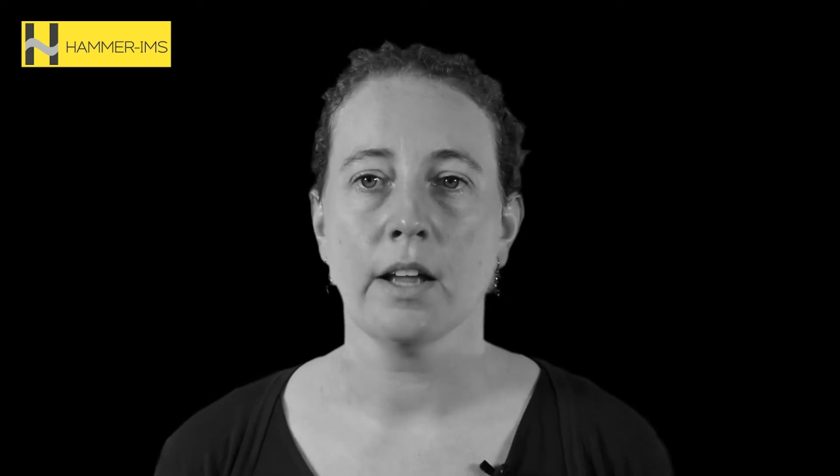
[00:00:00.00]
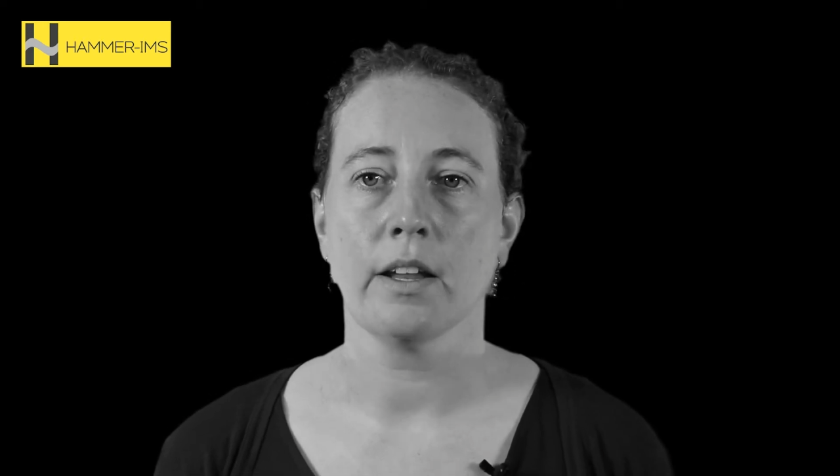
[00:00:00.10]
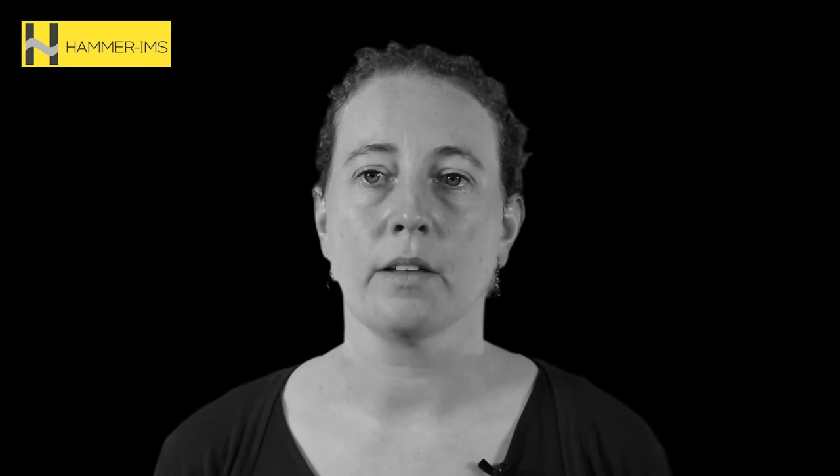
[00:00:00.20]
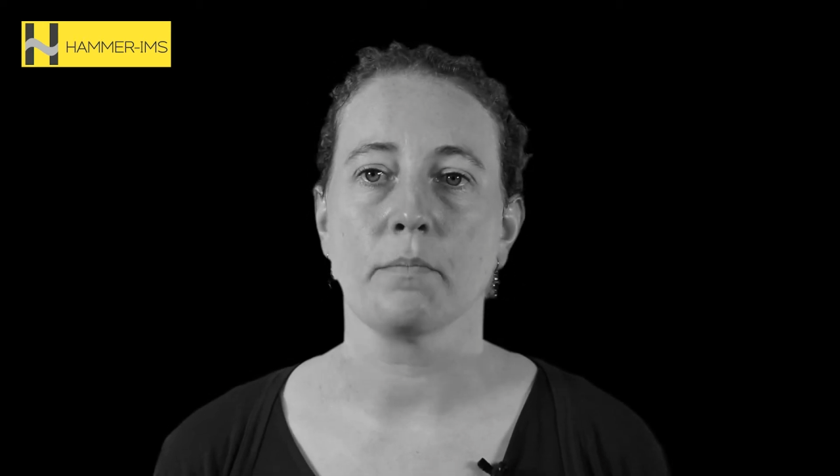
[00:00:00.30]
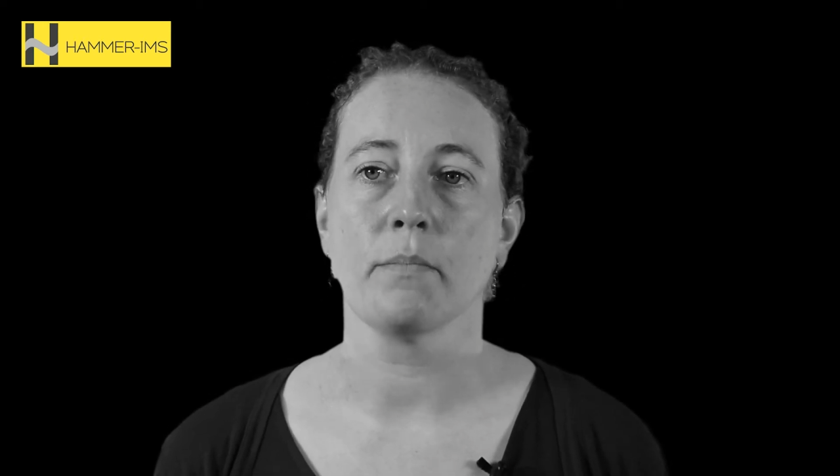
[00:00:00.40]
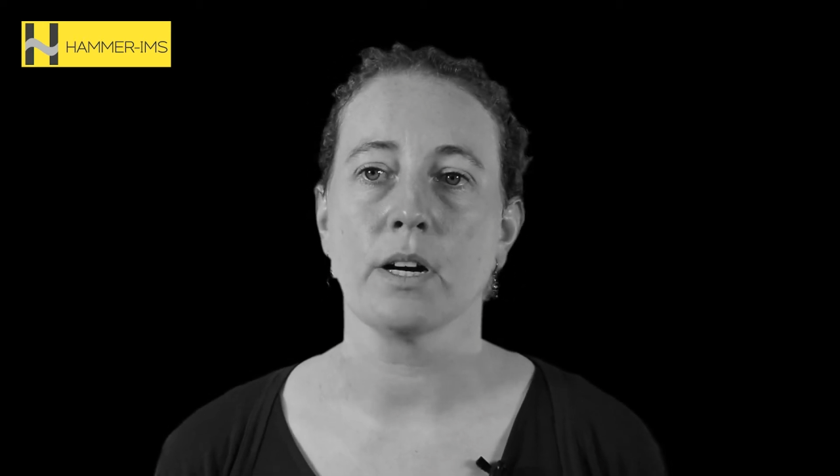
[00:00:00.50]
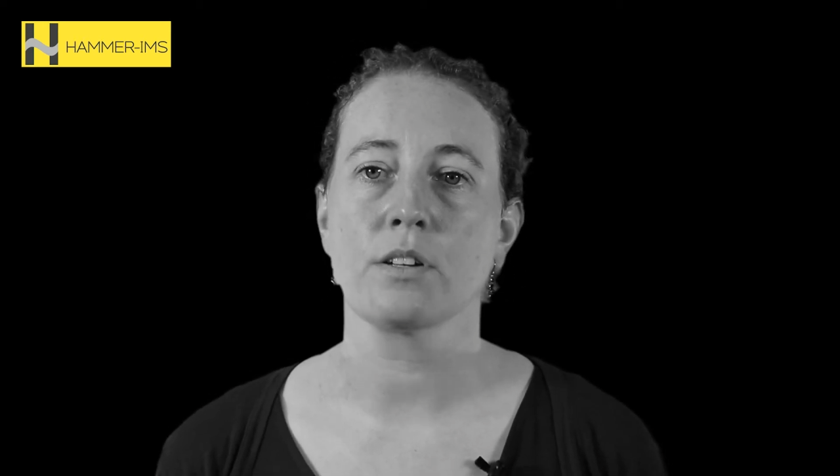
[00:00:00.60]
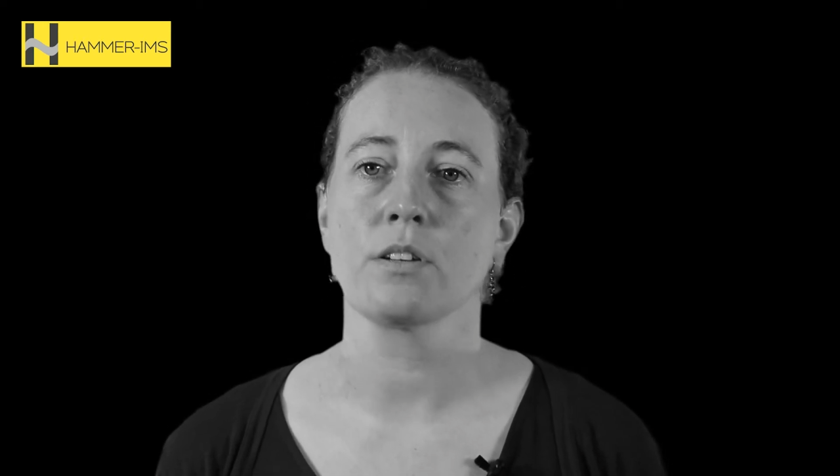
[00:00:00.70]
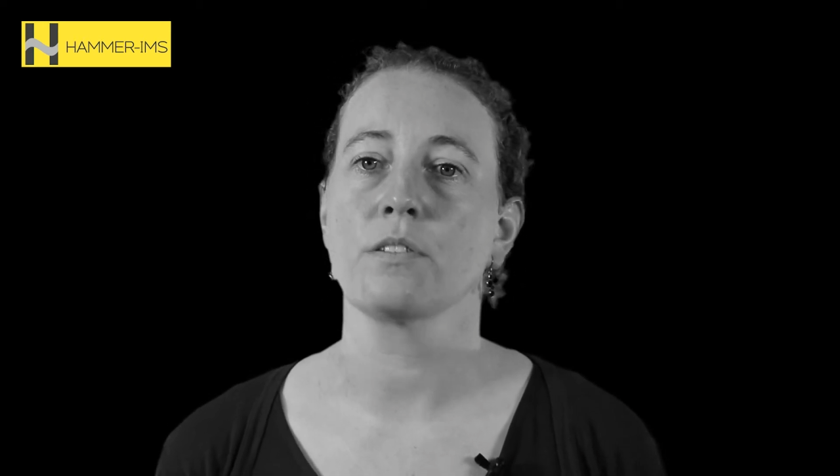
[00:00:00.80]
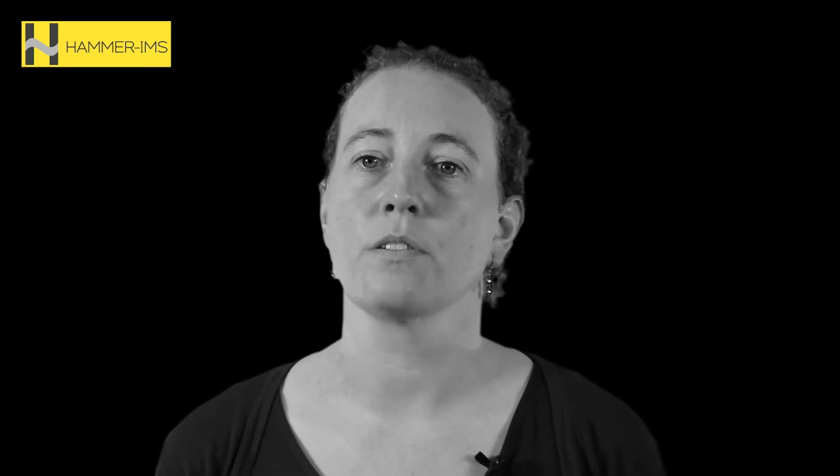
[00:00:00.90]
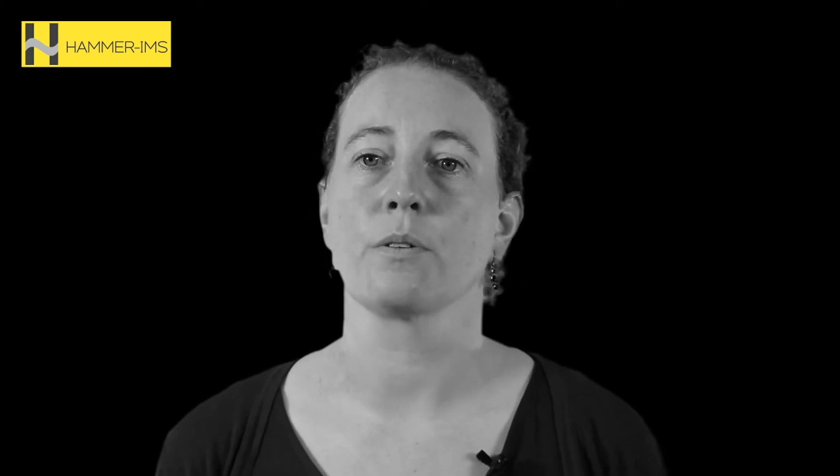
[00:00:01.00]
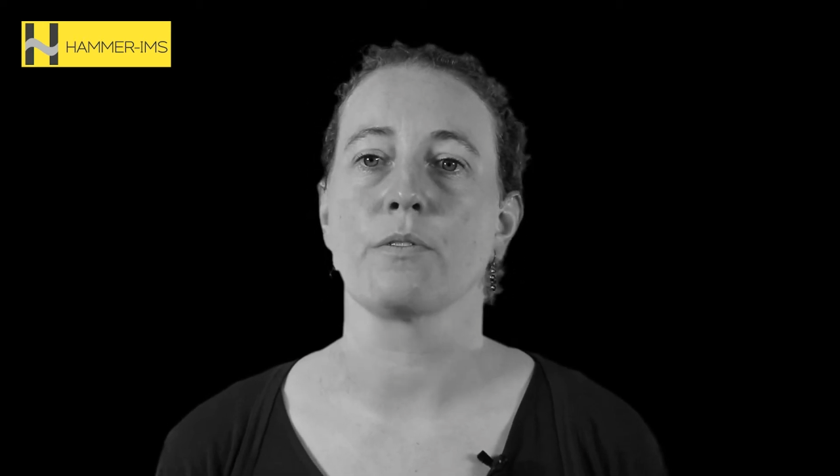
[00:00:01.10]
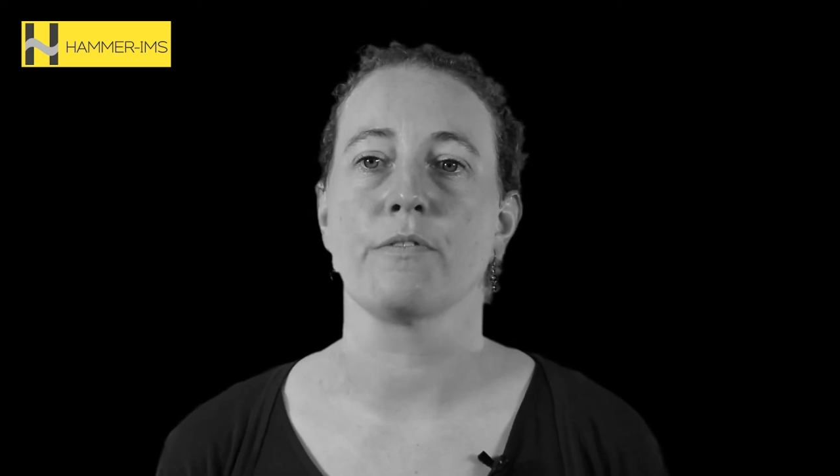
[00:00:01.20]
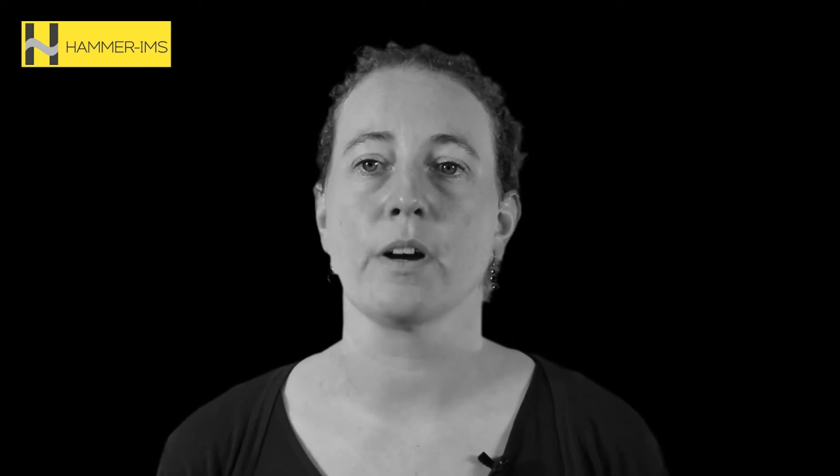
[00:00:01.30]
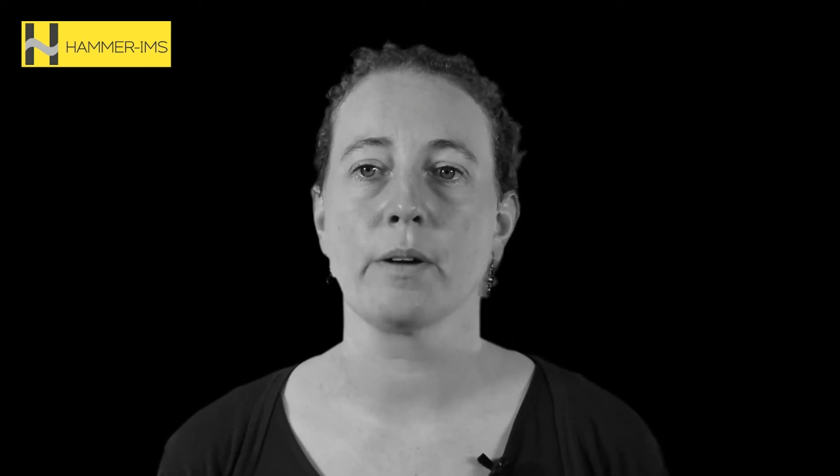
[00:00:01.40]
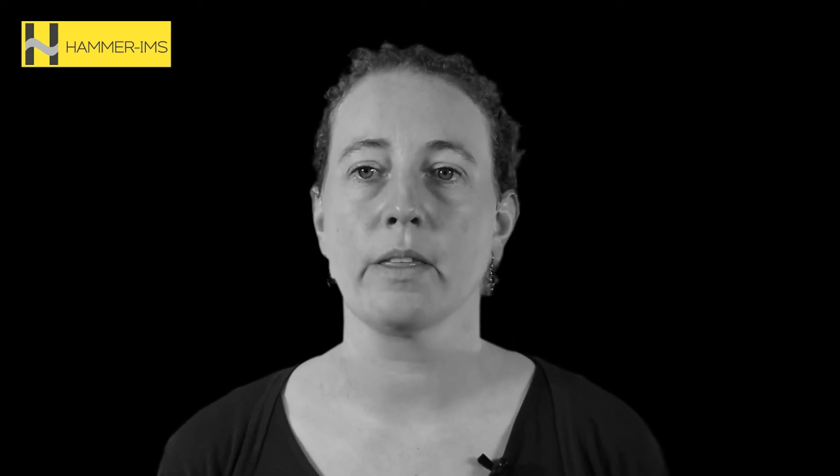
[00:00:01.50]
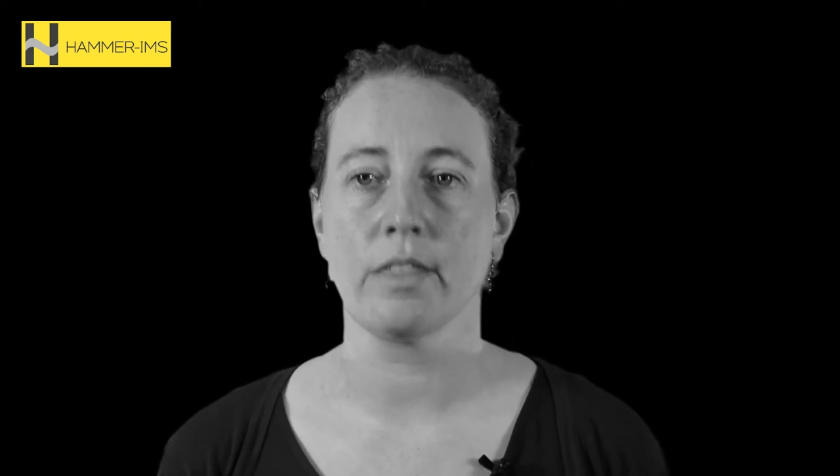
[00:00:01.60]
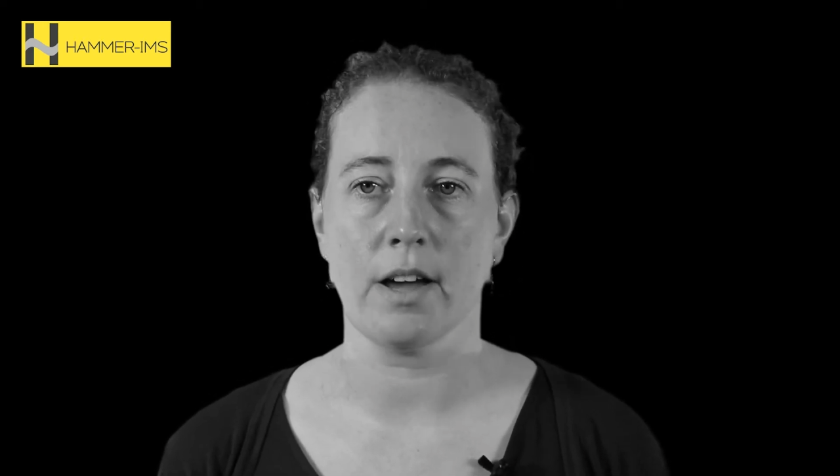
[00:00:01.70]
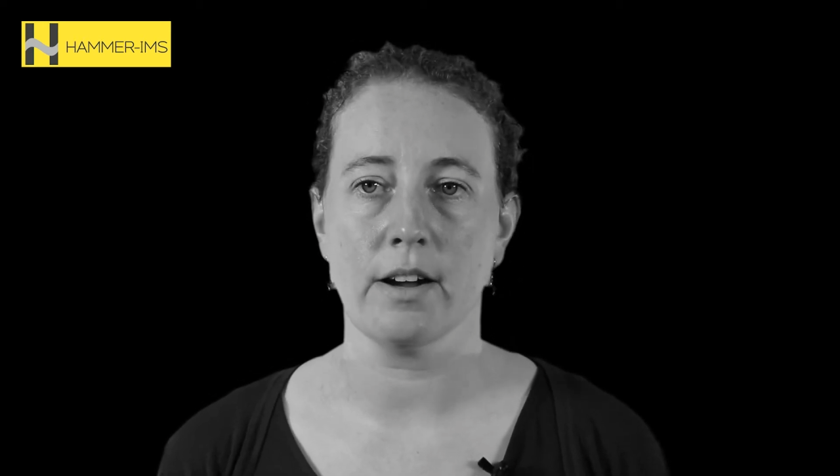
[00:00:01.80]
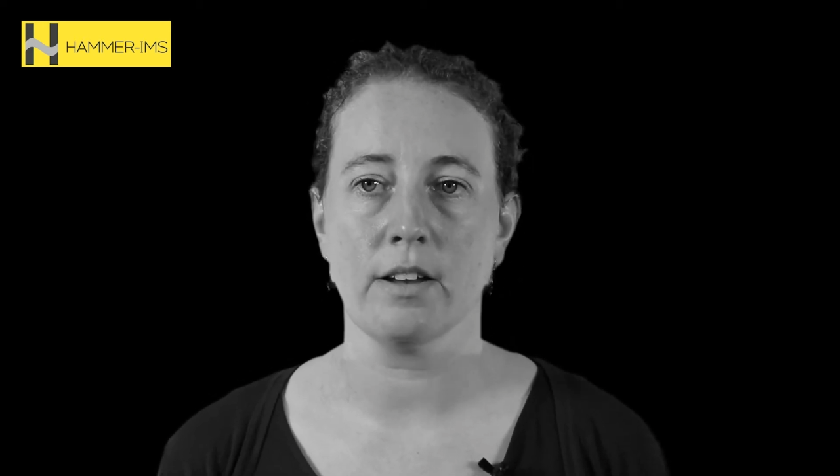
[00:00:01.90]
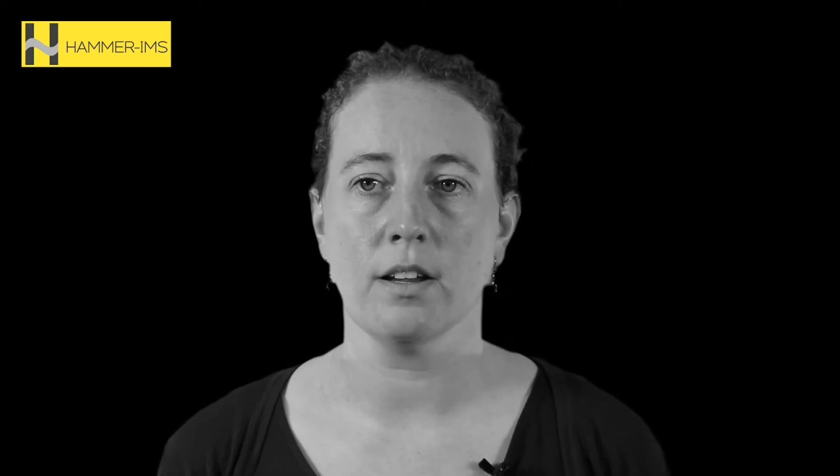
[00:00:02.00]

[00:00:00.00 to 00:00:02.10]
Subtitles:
that matches your very tight